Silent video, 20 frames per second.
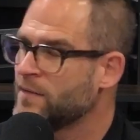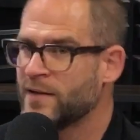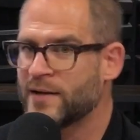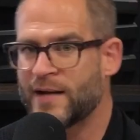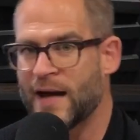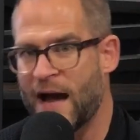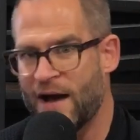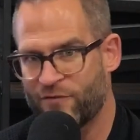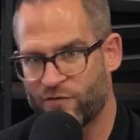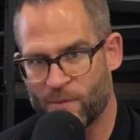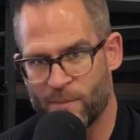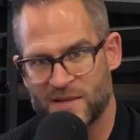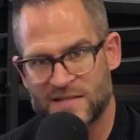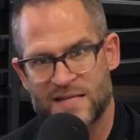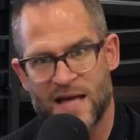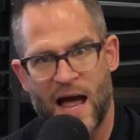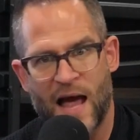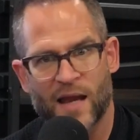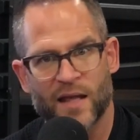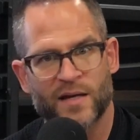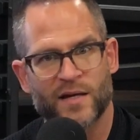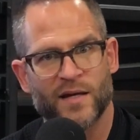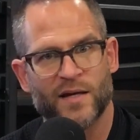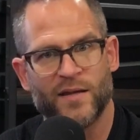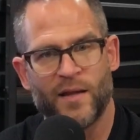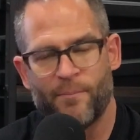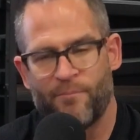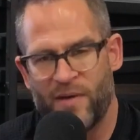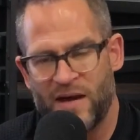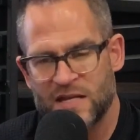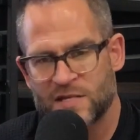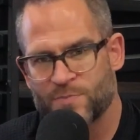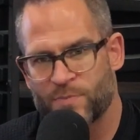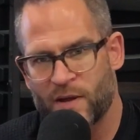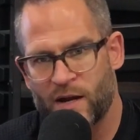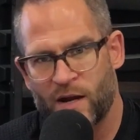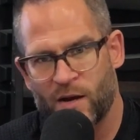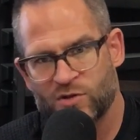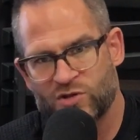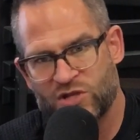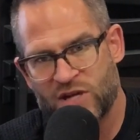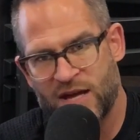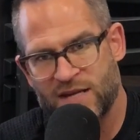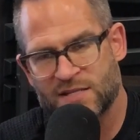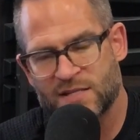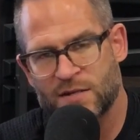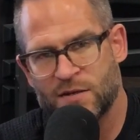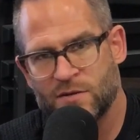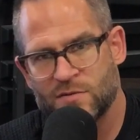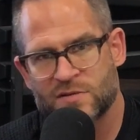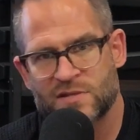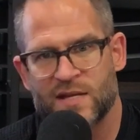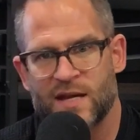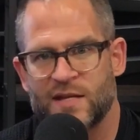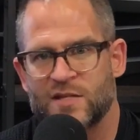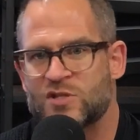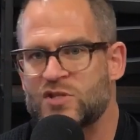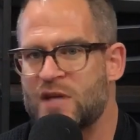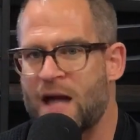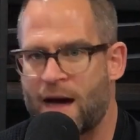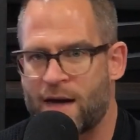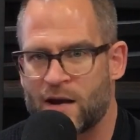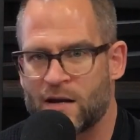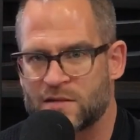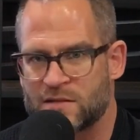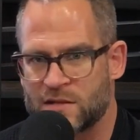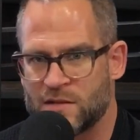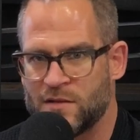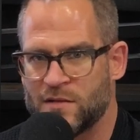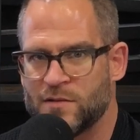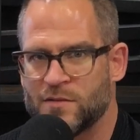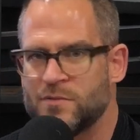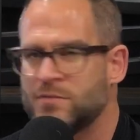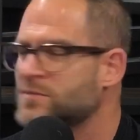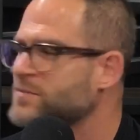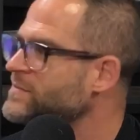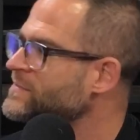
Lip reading: the guy from Metallica, the bass player Jason Newsted. Shout out to you.